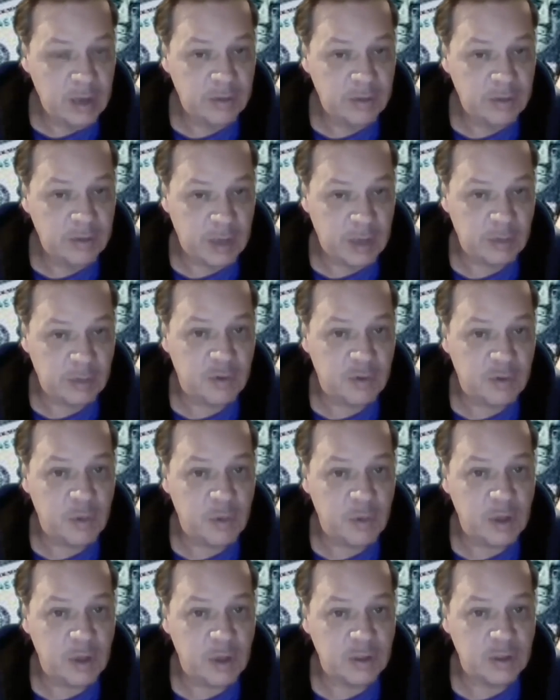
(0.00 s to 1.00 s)
times four
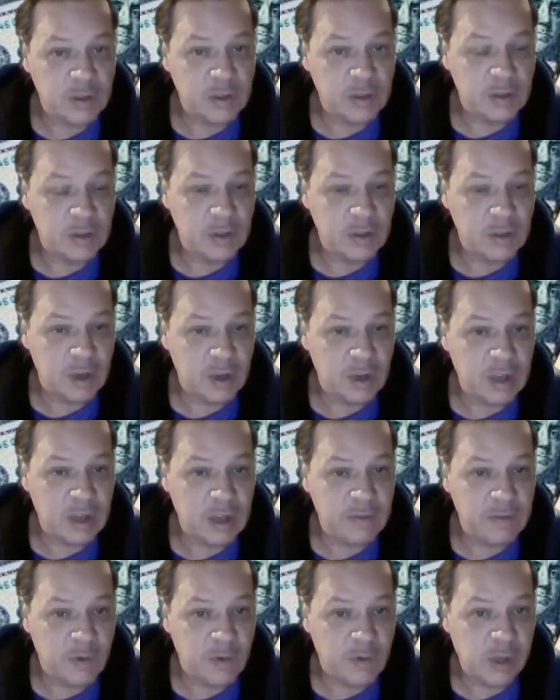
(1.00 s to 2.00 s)
months. So they're going to
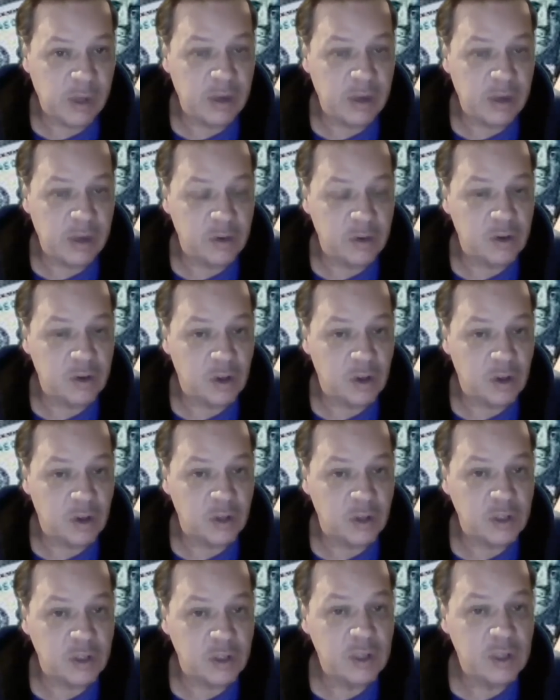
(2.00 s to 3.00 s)
get
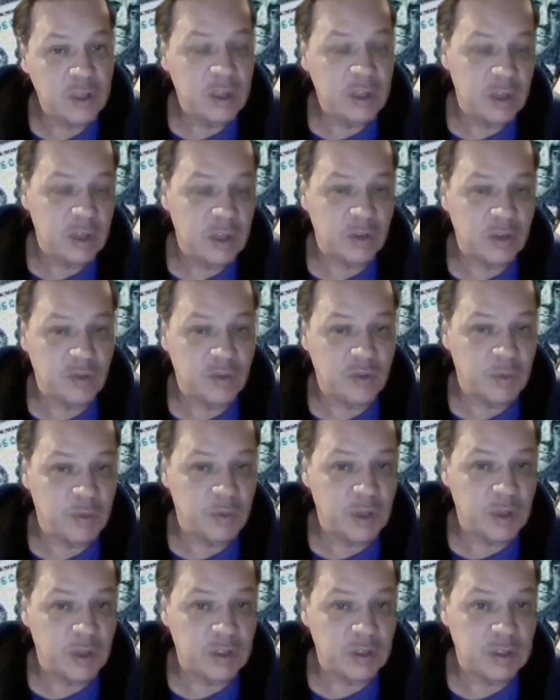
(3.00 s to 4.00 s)
$4,800 and that for
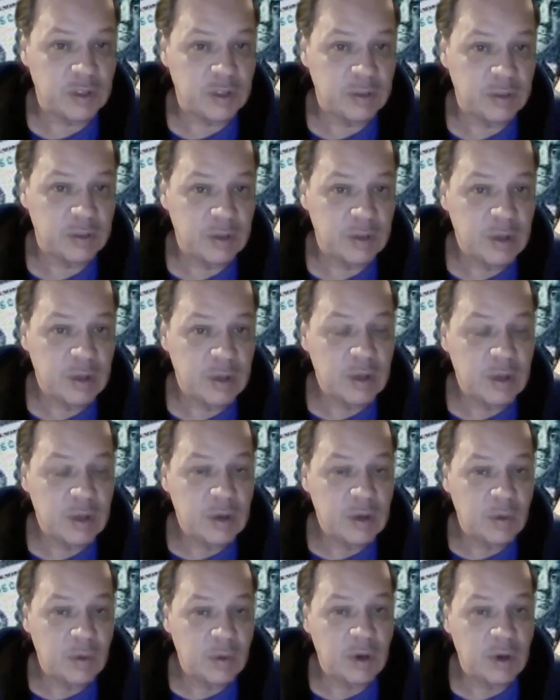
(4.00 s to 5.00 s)
months.
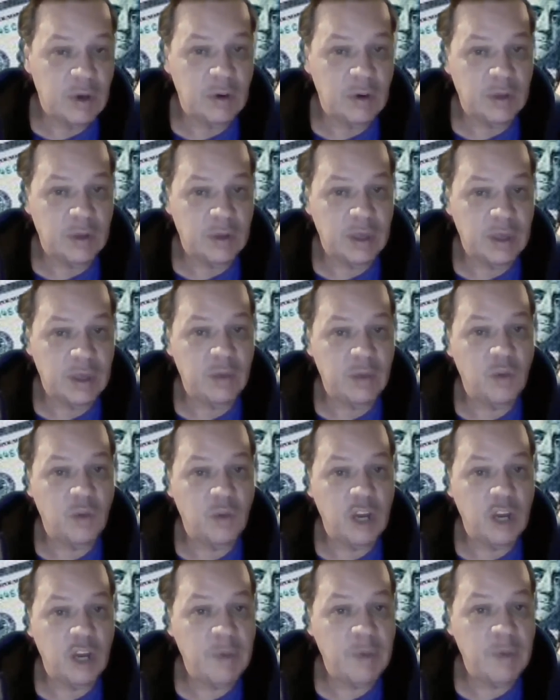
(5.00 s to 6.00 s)
Well, okay,
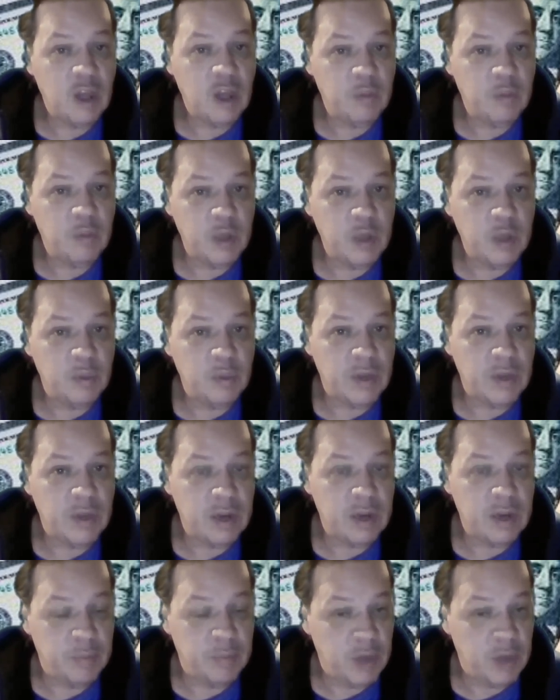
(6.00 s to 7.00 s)
what about the people
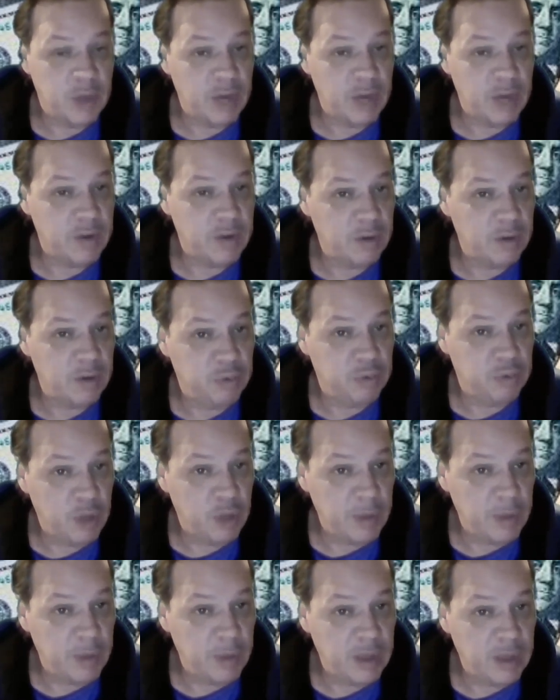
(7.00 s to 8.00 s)
that applied for
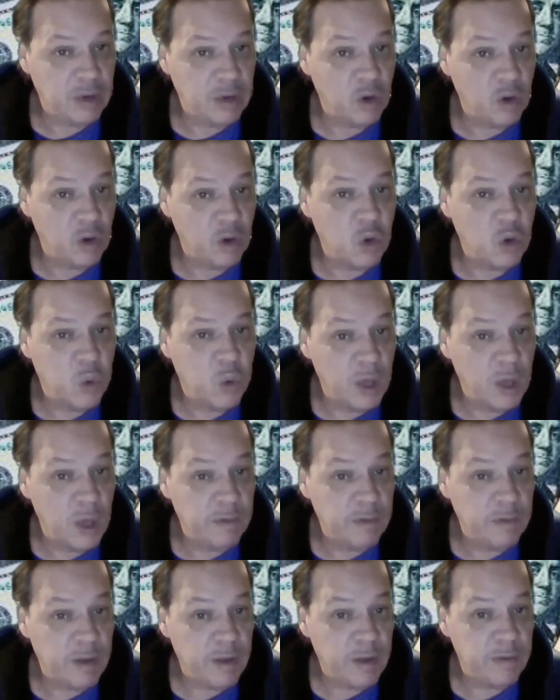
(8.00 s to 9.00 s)
unemployment that don't
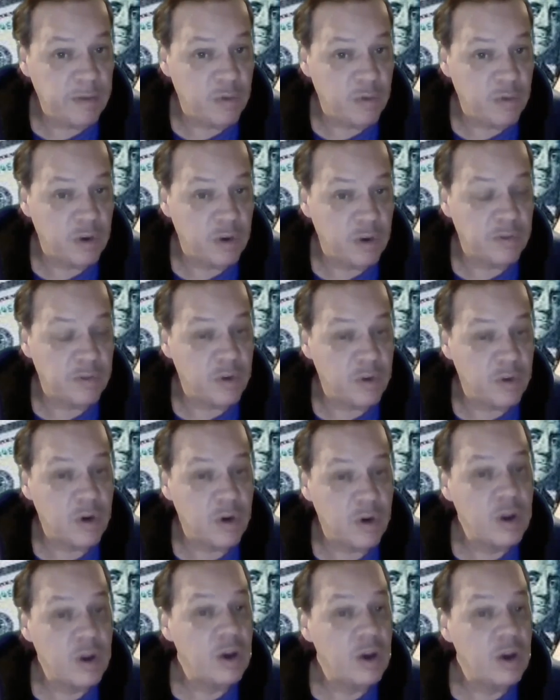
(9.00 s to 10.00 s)
qualify for it for
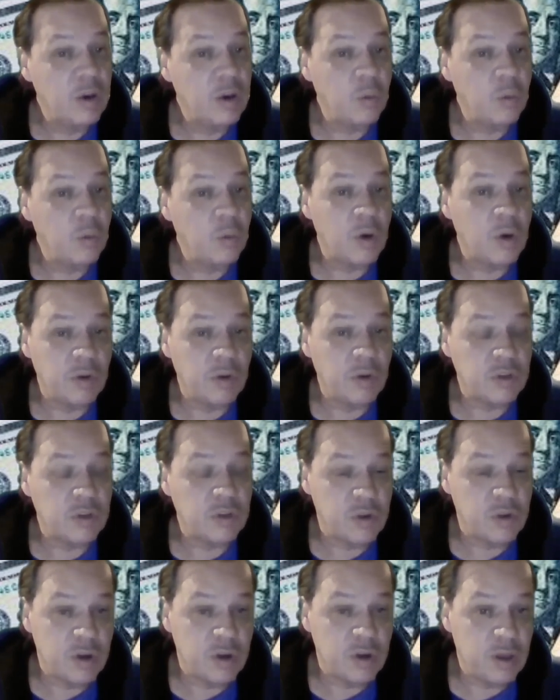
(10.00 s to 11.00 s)
one reason
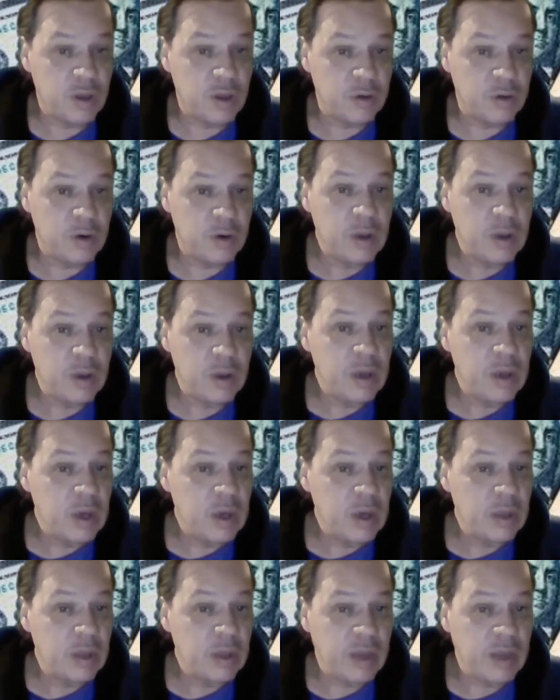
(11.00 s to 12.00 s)
or another?
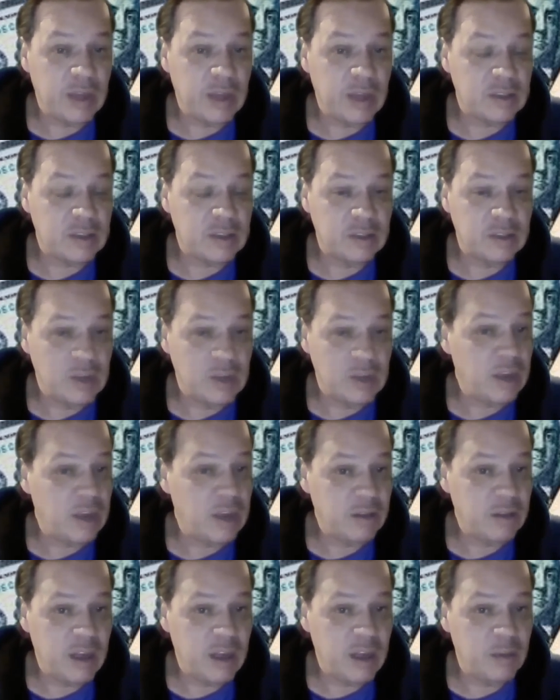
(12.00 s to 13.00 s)
That's not,
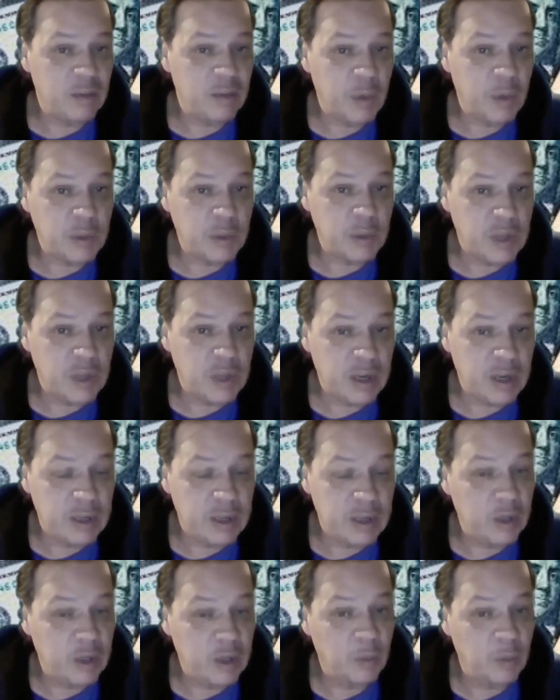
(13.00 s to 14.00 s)
that unemployment is not going
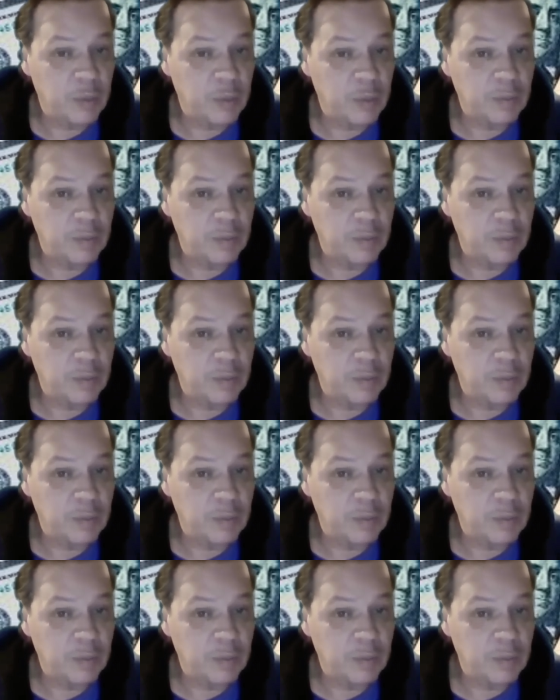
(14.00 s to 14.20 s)
to help.